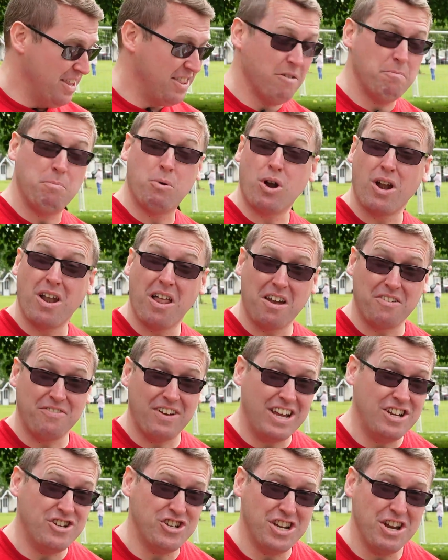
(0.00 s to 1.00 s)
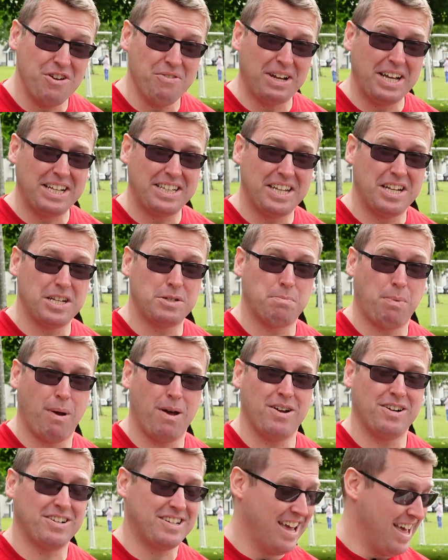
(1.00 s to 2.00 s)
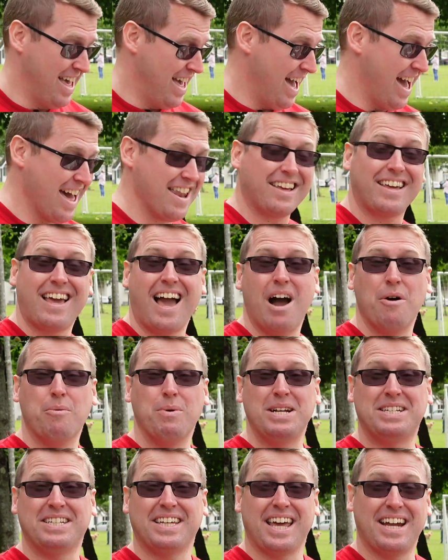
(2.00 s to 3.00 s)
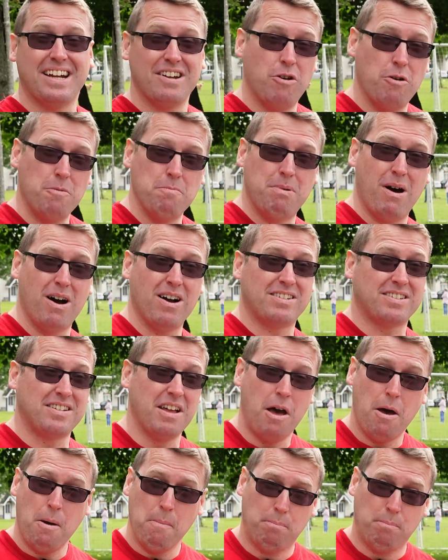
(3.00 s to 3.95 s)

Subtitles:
They've put a lot of engineering into this product and I can't wait to get it unboxed,